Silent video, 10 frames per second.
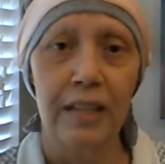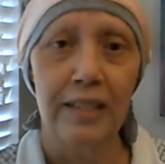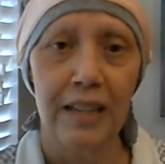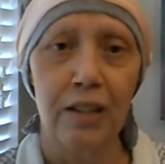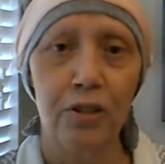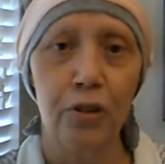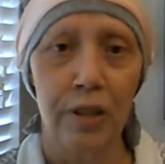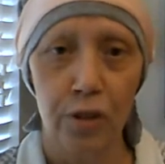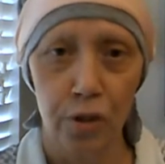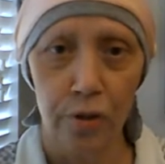is in your
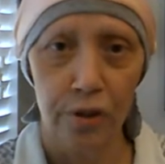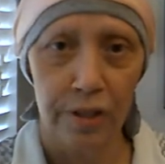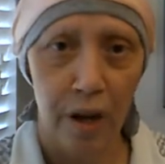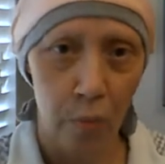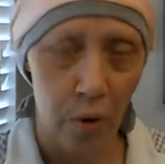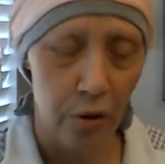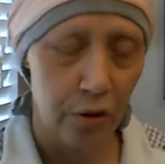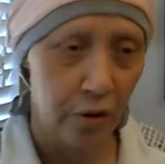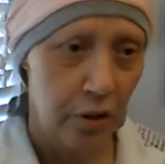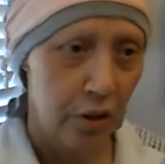insurance network.